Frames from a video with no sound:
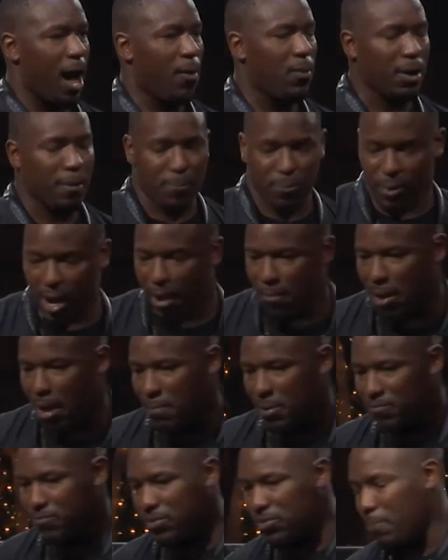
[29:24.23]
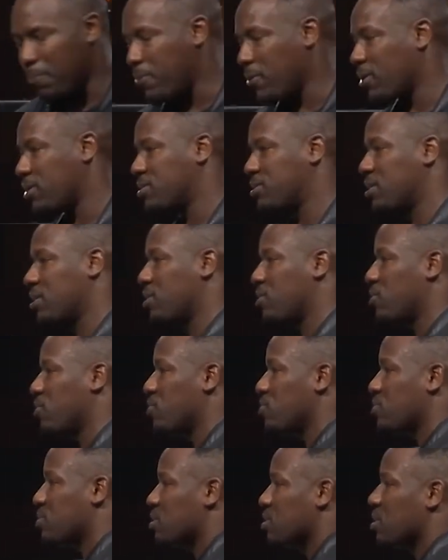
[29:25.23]
I want to pray maybe for the person
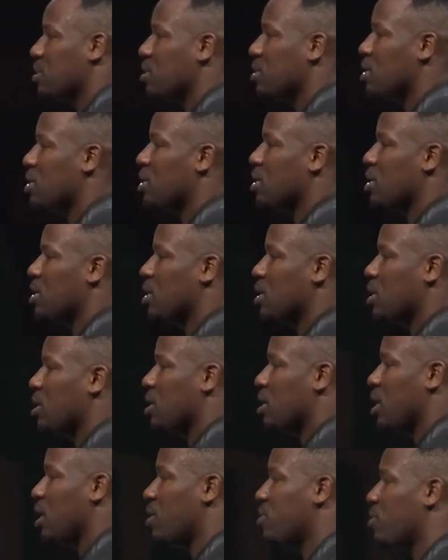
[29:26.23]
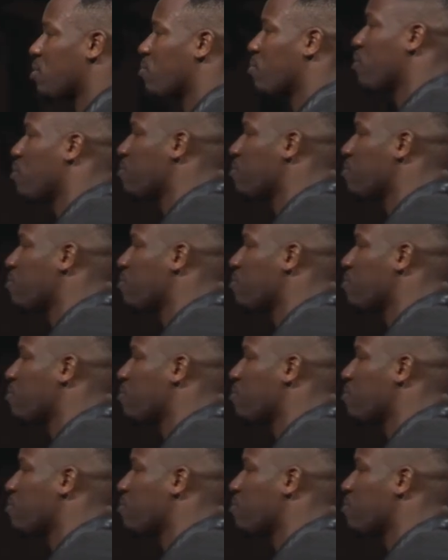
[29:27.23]
who's in the